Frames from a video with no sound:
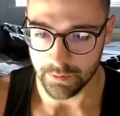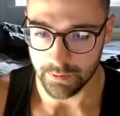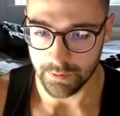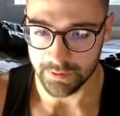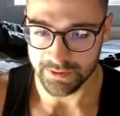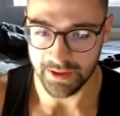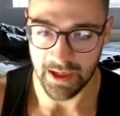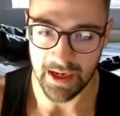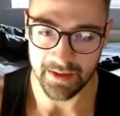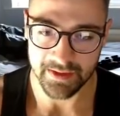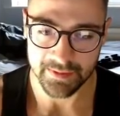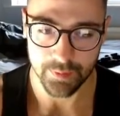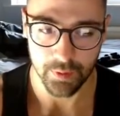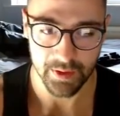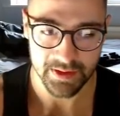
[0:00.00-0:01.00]
so at this
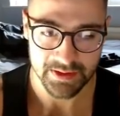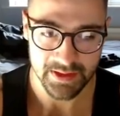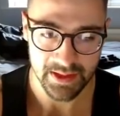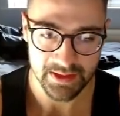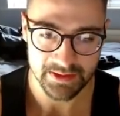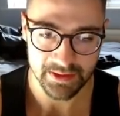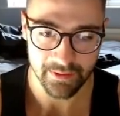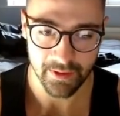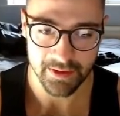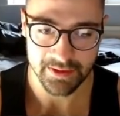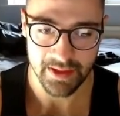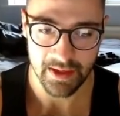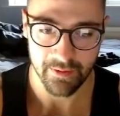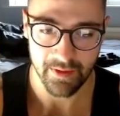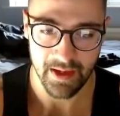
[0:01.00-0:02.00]
point snake 0 is
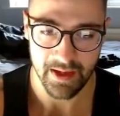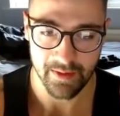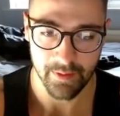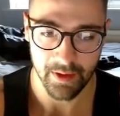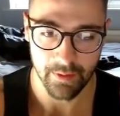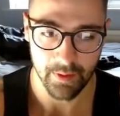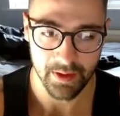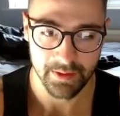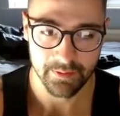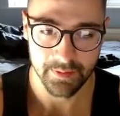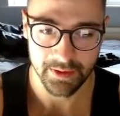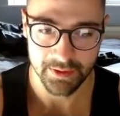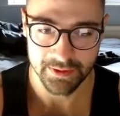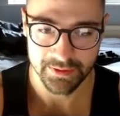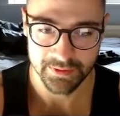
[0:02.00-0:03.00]
now the head, by the way,
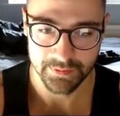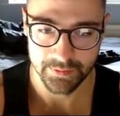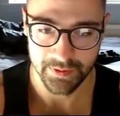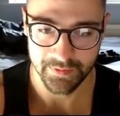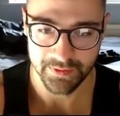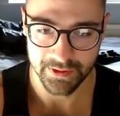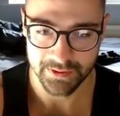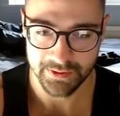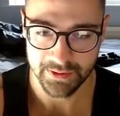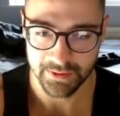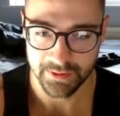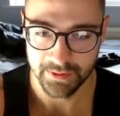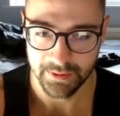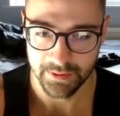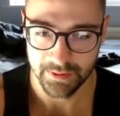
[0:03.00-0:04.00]
because we've just
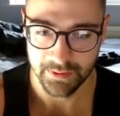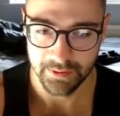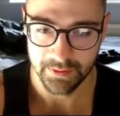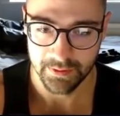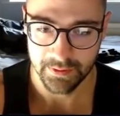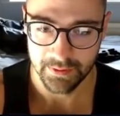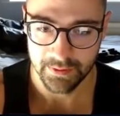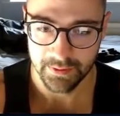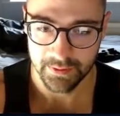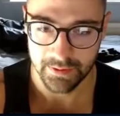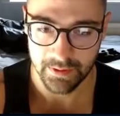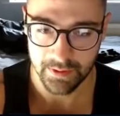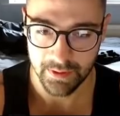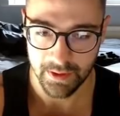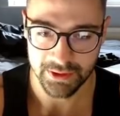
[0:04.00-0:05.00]

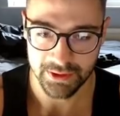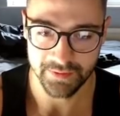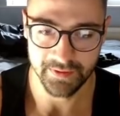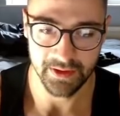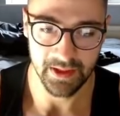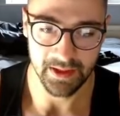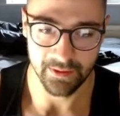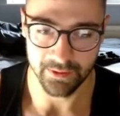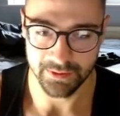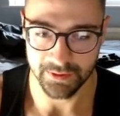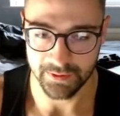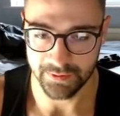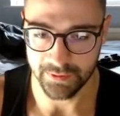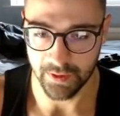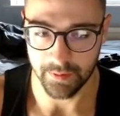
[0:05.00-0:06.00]
unshifted head onto the
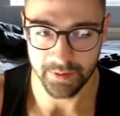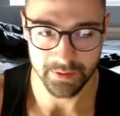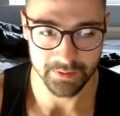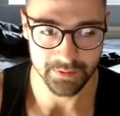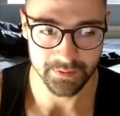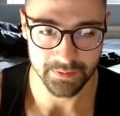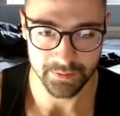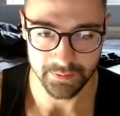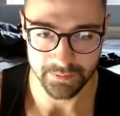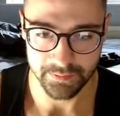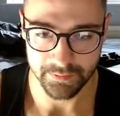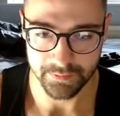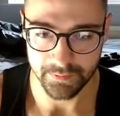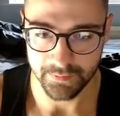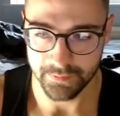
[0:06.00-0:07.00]
top.
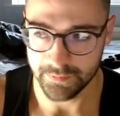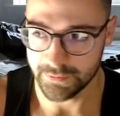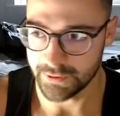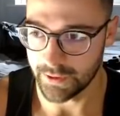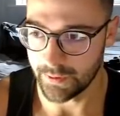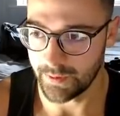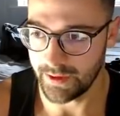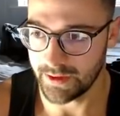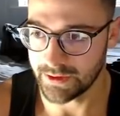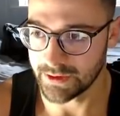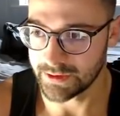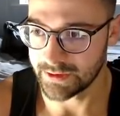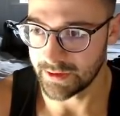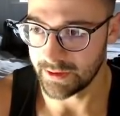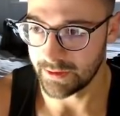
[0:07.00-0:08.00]
So we can just
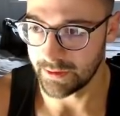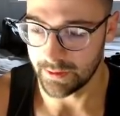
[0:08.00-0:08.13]
say